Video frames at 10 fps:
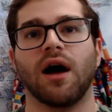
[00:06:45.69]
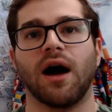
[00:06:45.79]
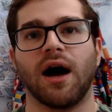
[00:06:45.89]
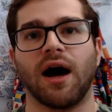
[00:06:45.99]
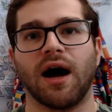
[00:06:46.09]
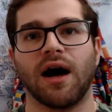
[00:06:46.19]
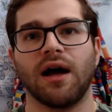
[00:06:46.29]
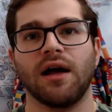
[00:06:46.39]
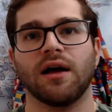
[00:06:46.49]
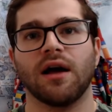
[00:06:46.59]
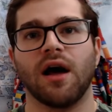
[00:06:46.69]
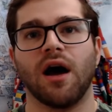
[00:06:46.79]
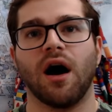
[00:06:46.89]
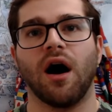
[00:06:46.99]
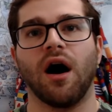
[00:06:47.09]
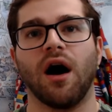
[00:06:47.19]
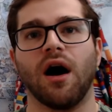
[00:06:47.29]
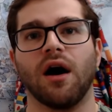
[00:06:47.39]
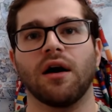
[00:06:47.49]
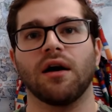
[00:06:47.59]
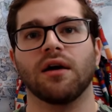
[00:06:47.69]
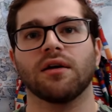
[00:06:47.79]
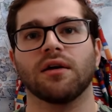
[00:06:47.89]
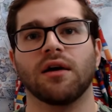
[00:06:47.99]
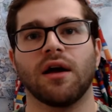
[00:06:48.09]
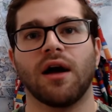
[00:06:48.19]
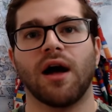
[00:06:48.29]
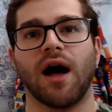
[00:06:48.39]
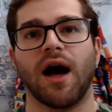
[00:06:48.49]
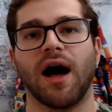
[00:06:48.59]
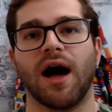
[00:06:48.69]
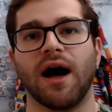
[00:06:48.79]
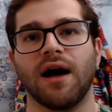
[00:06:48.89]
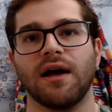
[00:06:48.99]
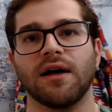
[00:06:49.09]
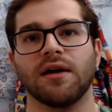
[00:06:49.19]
A, O, Ha,